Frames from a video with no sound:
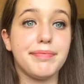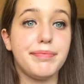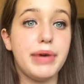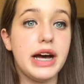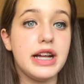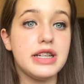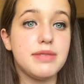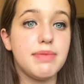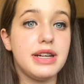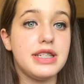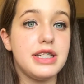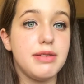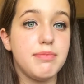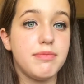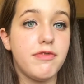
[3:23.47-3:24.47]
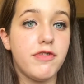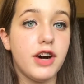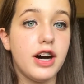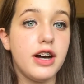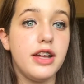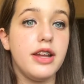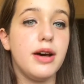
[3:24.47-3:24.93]
Pets may seem
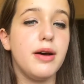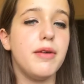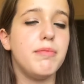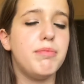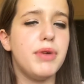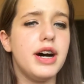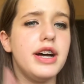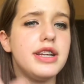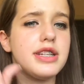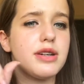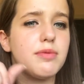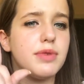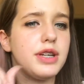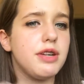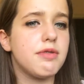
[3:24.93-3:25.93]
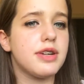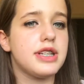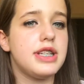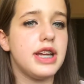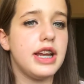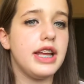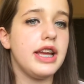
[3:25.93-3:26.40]
fun, but when you are
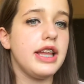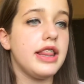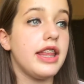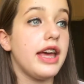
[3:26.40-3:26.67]
studying,